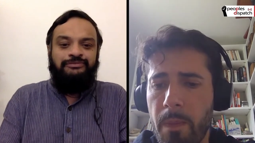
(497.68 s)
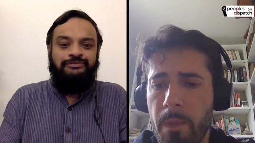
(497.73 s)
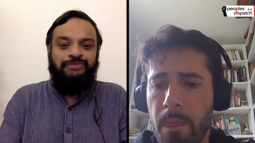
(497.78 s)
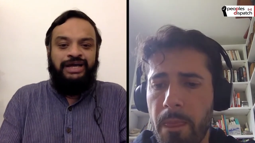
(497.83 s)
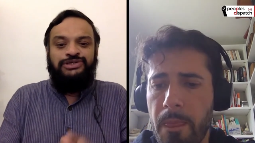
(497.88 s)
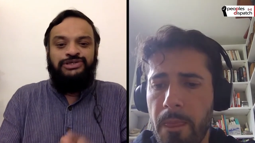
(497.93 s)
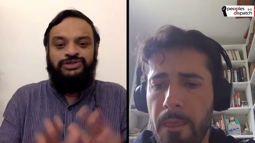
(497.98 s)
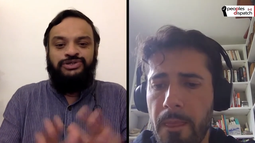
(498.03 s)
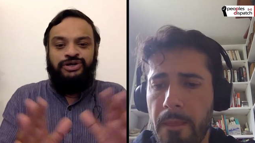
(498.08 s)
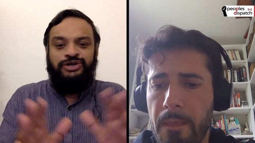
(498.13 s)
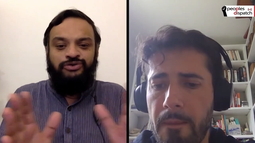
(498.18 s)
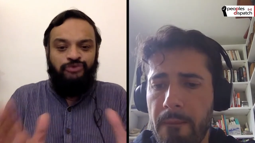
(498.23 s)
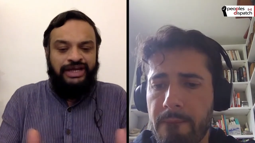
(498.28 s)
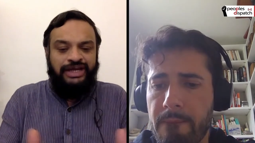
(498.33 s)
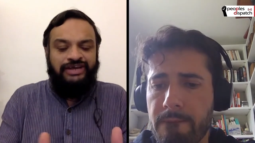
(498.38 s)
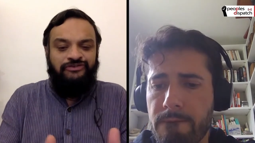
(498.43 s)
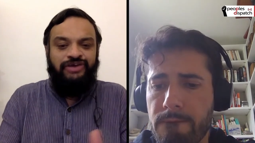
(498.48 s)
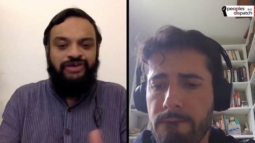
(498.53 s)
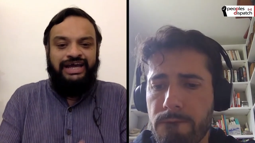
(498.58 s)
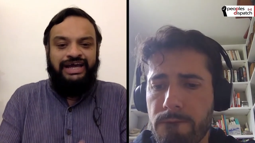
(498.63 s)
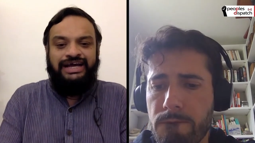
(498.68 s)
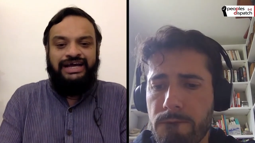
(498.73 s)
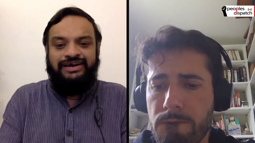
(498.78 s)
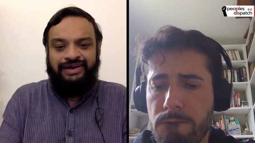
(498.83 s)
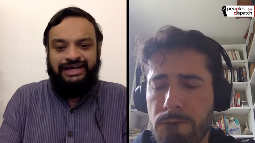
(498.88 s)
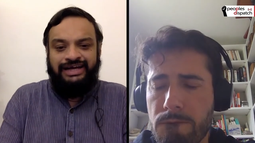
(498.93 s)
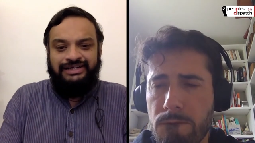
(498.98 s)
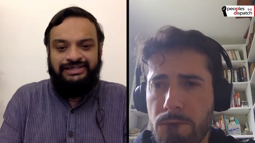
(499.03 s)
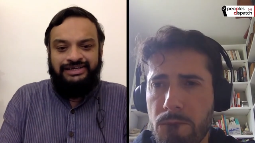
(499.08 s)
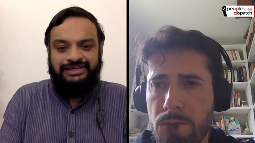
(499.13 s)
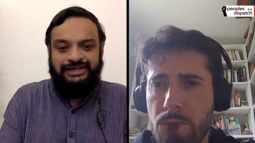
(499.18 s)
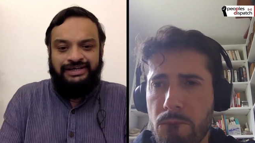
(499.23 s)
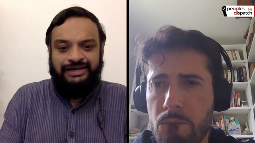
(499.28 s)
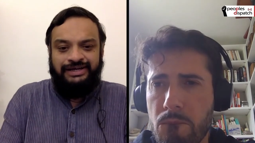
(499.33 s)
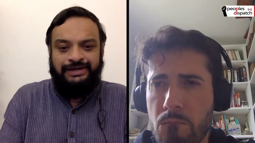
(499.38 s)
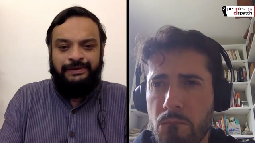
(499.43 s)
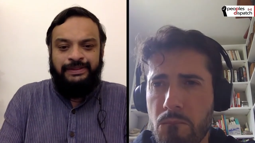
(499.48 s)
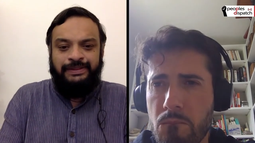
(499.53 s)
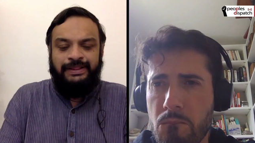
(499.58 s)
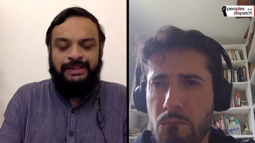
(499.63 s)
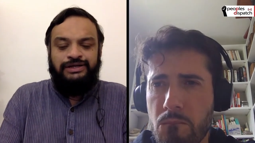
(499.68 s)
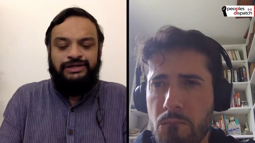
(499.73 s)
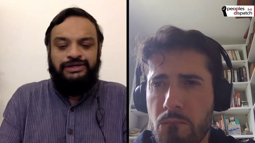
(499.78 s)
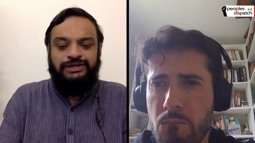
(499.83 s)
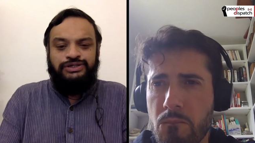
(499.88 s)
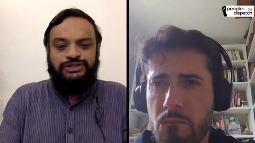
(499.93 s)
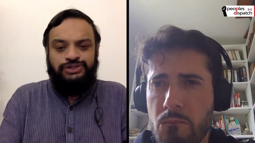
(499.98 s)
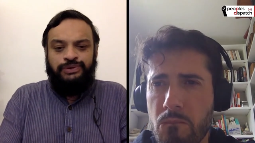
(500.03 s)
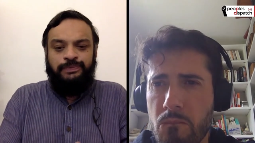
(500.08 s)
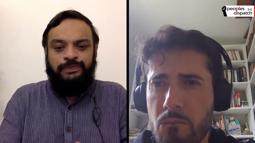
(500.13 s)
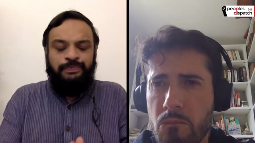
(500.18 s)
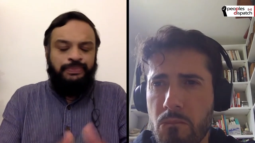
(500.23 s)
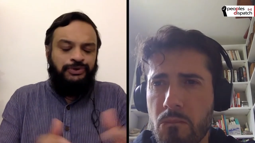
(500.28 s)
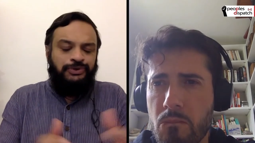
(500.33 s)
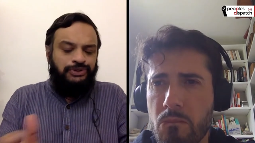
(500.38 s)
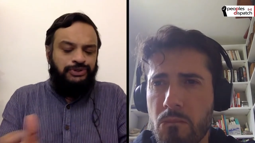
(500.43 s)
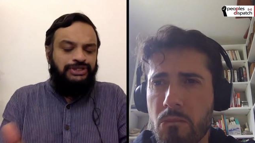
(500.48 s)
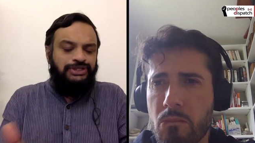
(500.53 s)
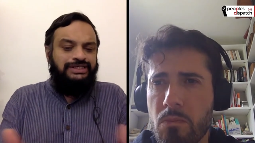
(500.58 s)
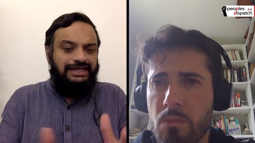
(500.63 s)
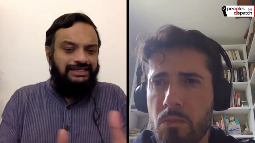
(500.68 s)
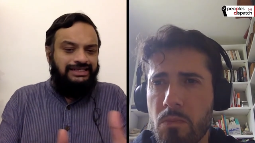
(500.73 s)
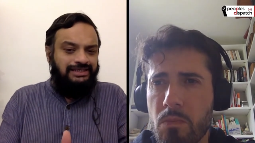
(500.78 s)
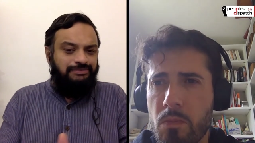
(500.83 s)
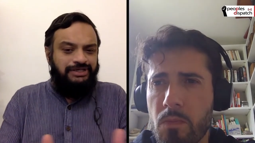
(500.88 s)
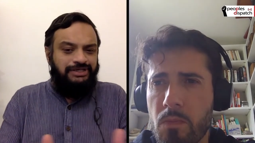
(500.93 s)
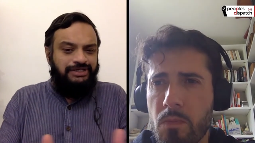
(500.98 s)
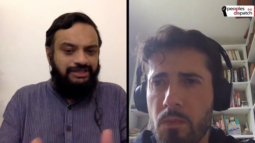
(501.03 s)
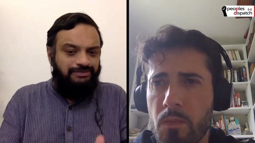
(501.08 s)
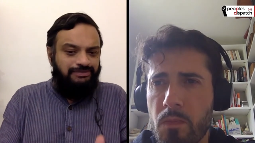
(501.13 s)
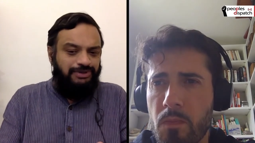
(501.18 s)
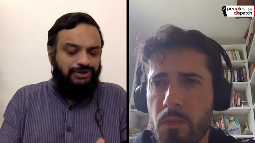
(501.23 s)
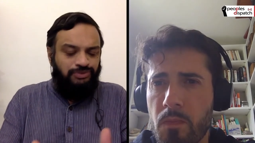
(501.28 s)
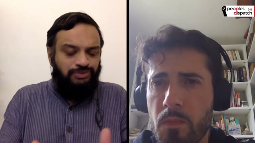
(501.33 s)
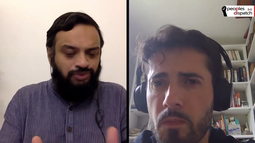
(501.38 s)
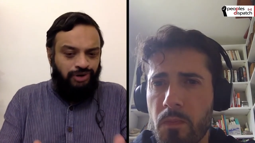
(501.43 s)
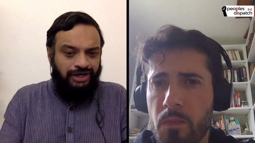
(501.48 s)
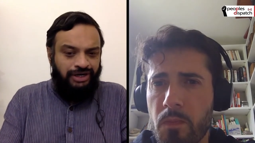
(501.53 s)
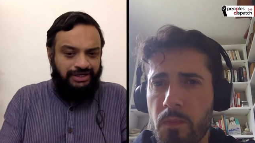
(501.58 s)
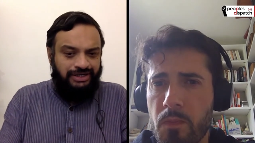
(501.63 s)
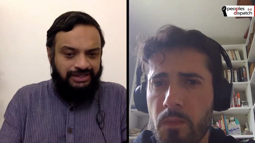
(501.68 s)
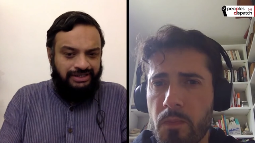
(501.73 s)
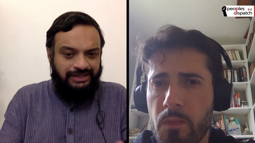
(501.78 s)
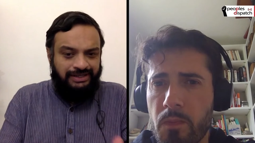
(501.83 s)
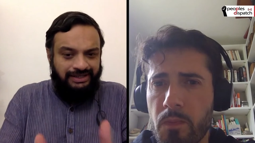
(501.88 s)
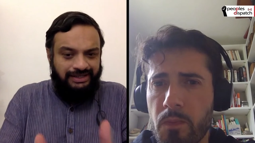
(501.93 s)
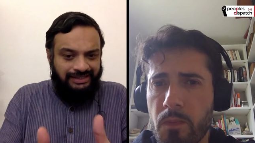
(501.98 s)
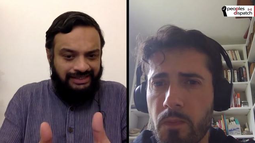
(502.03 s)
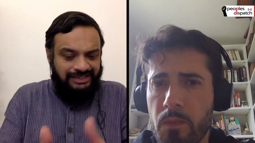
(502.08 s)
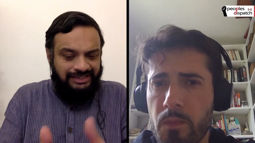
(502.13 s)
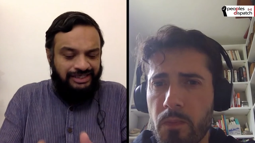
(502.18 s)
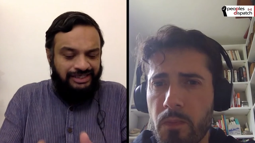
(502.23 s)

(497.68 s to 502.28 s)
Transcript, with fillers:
Speaker 1: based on very vague criteria. So could you tell us a bit about what the